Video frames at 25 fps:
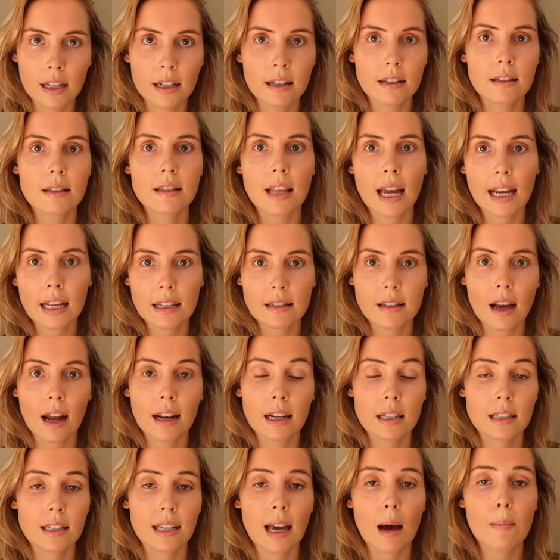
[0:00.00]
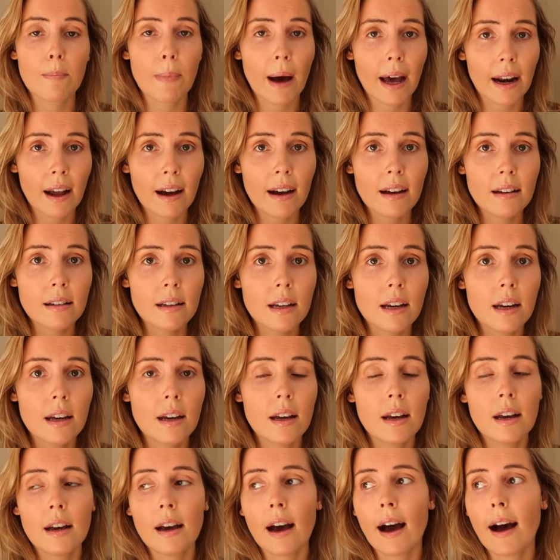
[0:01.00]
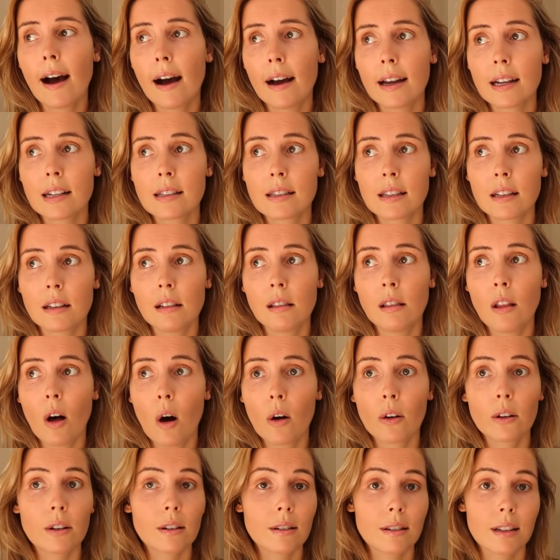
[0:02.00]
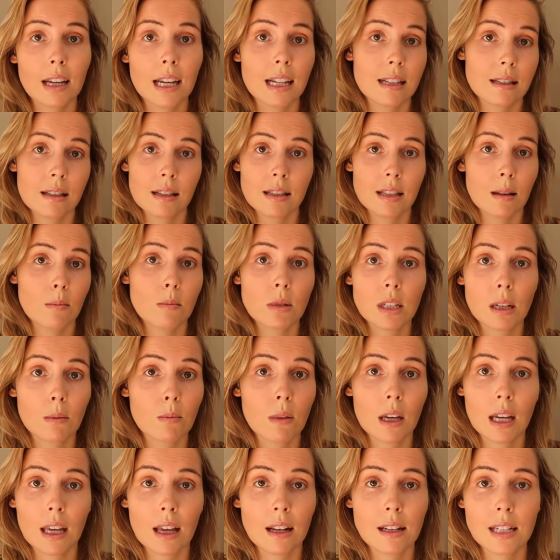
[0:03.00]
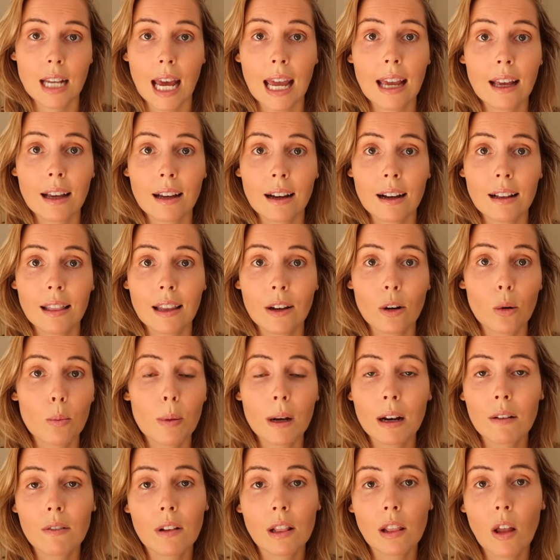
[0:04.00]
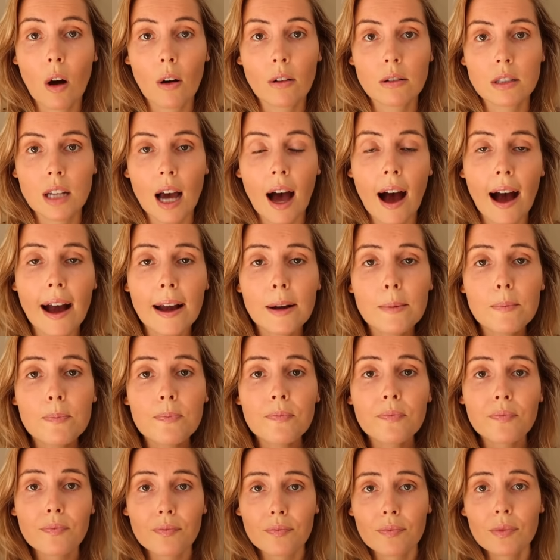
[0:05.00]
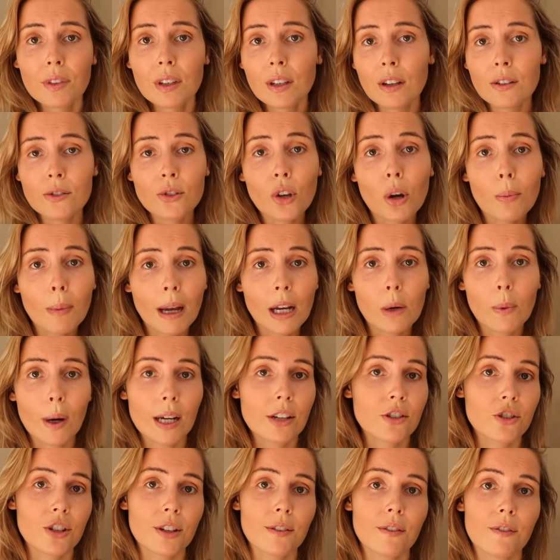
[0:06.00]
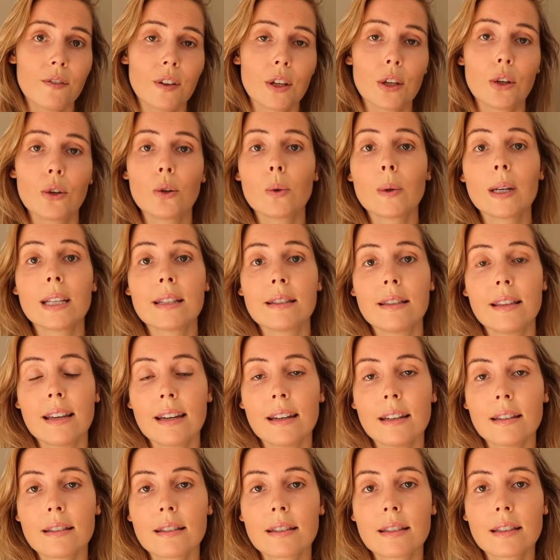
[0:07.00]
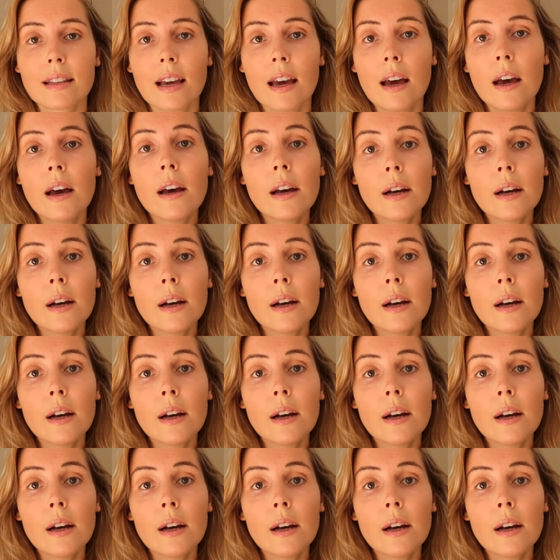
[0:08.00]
and it's like starting to get better. Uh, it's a long, it's a symptom that can take a little bit of a long time. So, my question for you is this